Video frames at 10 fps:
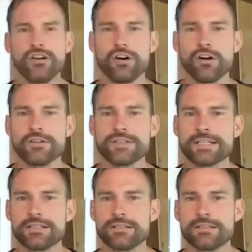of hard
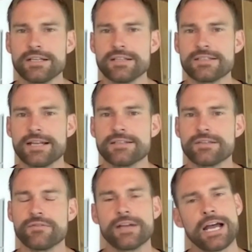to get a sense
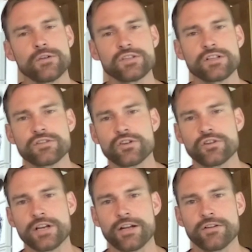of how it's going to
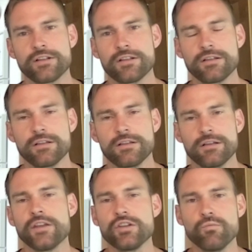turn out.
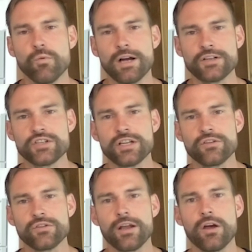And then you watch it and
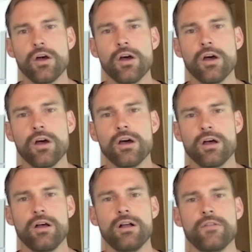you're like,
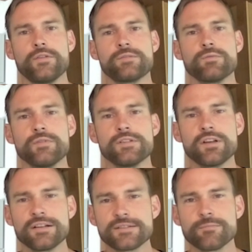oh, this movie's
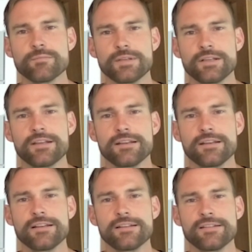awesome.
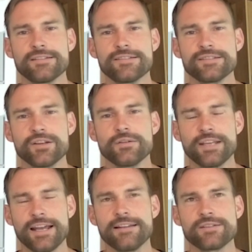So
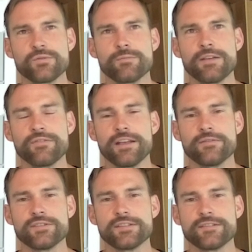yeah, that's one of my
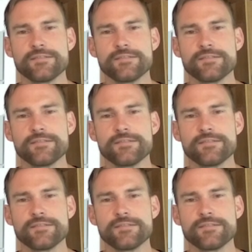faves.